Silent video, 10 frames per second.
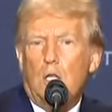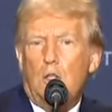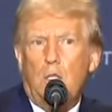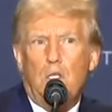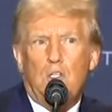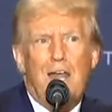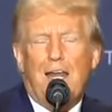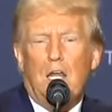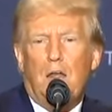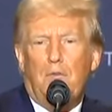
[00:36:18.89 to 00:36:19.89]
is not
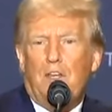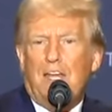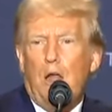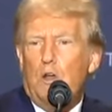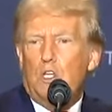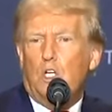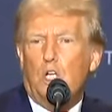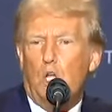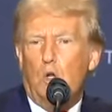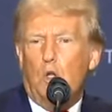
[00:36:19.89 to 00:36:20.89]
enough. It carries a
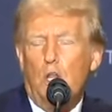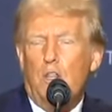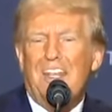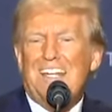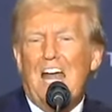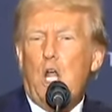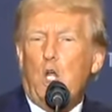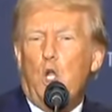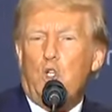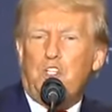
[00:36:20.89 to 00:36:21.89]
load. The entire
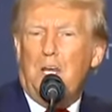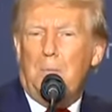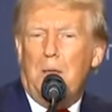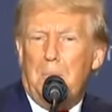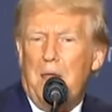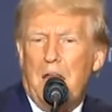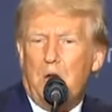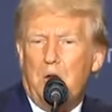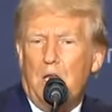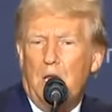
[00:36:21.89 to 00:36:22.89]
load's going to be a
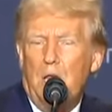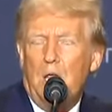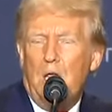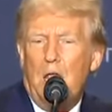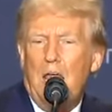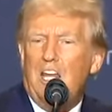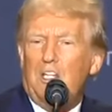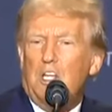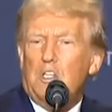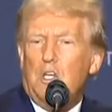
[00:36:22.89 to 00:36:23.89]
battery, and it
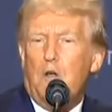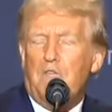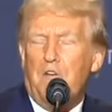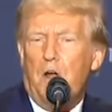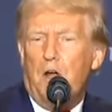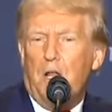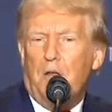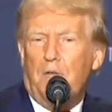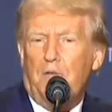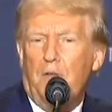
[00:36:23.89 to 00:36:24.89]
doesn't go far
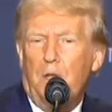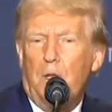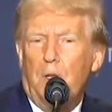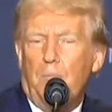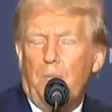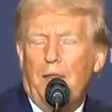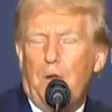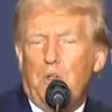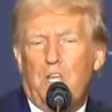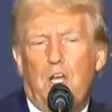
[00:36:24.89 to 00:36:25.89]
enough. And I
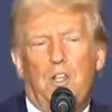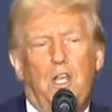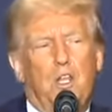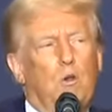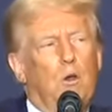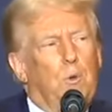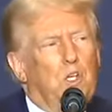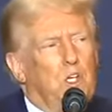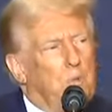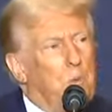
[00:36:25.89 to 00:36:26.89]
was telling the other group, we
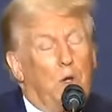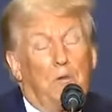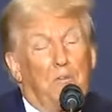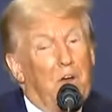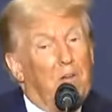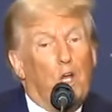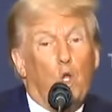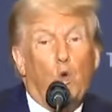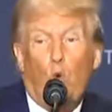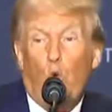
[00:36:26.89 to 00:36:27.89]
just spoke in front of a
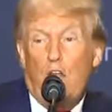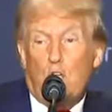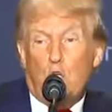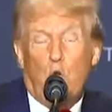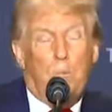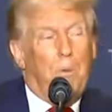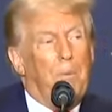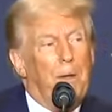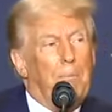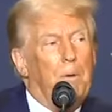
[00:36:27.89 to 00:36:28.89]
great group of
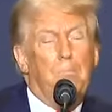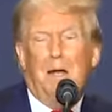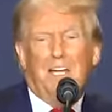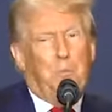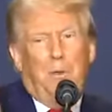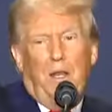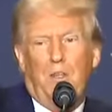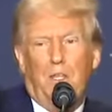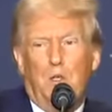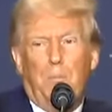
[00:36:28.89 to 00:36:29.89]
people, much better
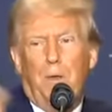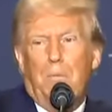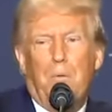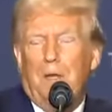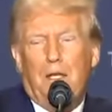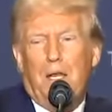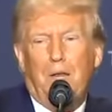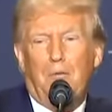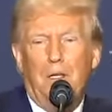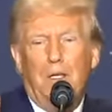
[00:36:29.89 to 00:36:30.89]
than you people.
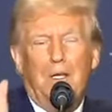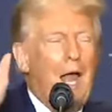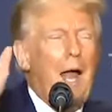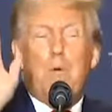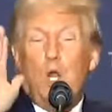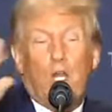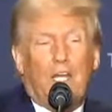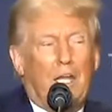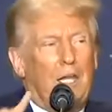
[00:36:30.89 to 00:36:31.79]
I'm only kidding.